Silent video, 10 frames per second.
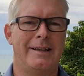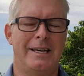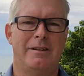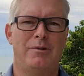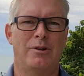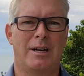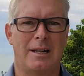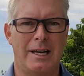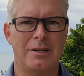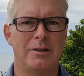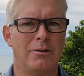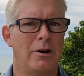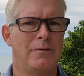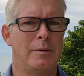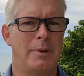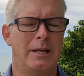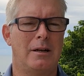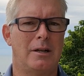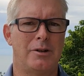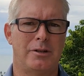Again, if you're a collector or if you
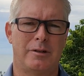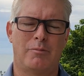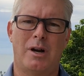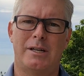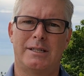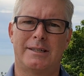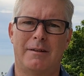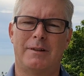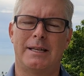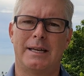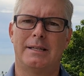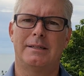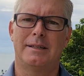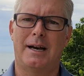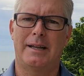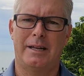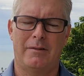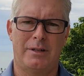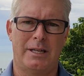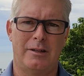plan on launching your project, definitely get
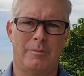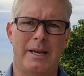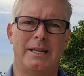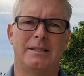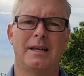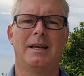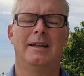.nft domains.